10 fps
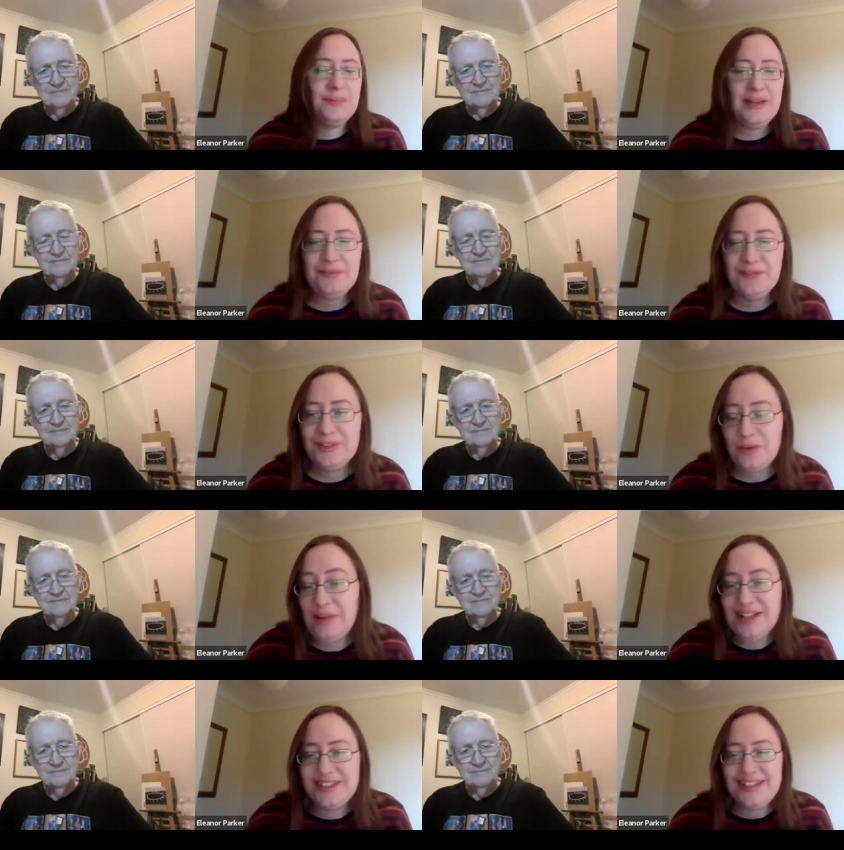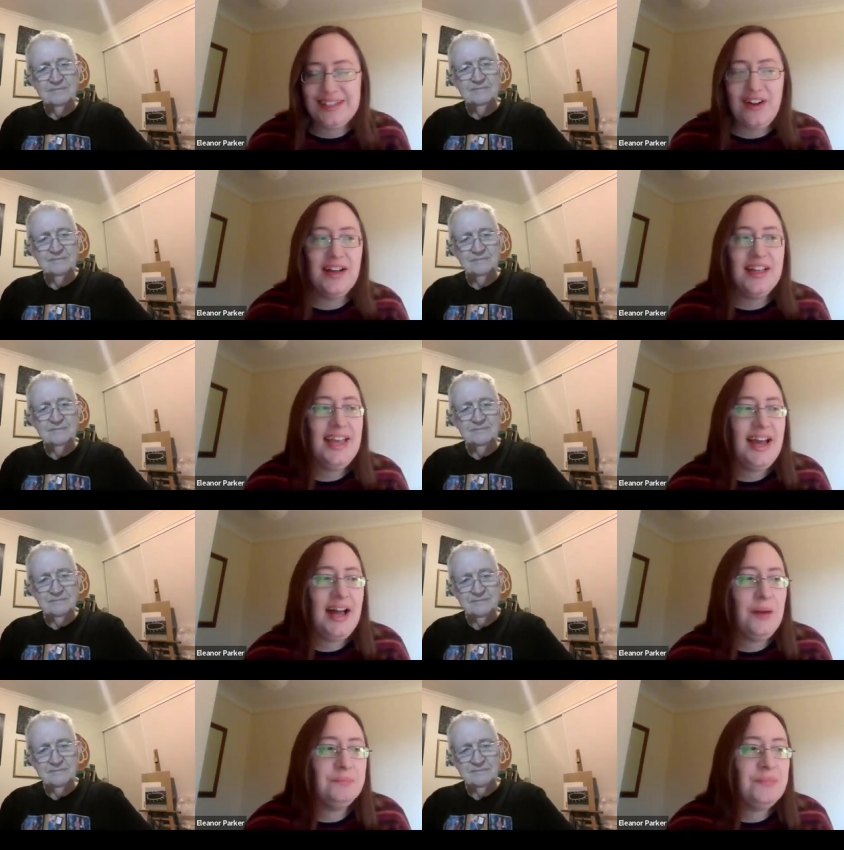Speaker 1: were a big influence on me and still are.
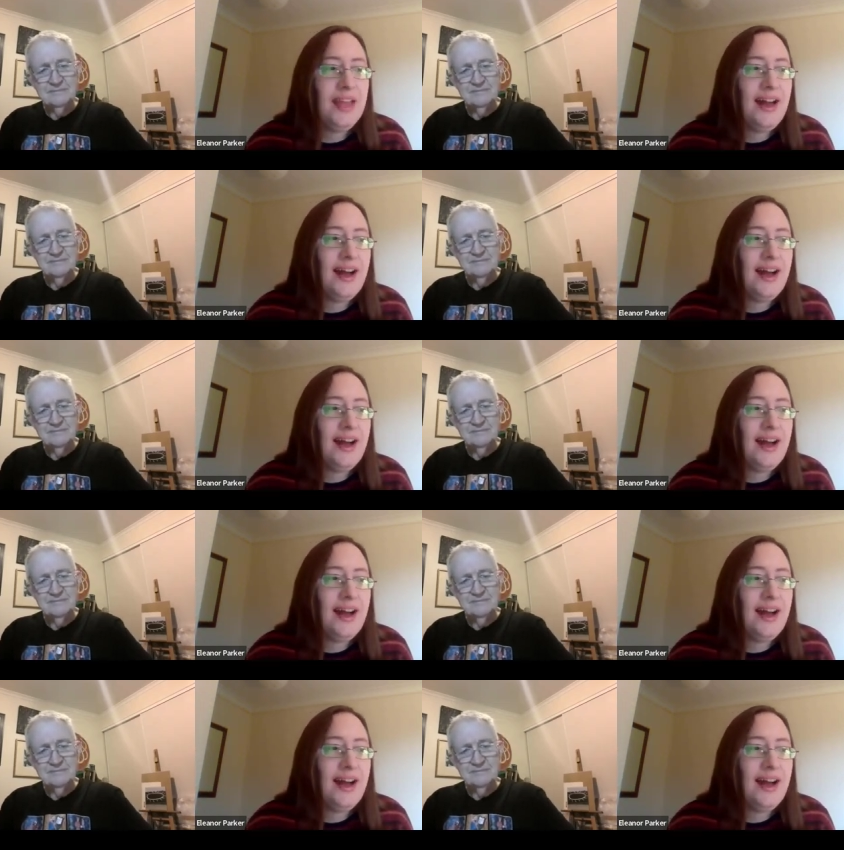Um,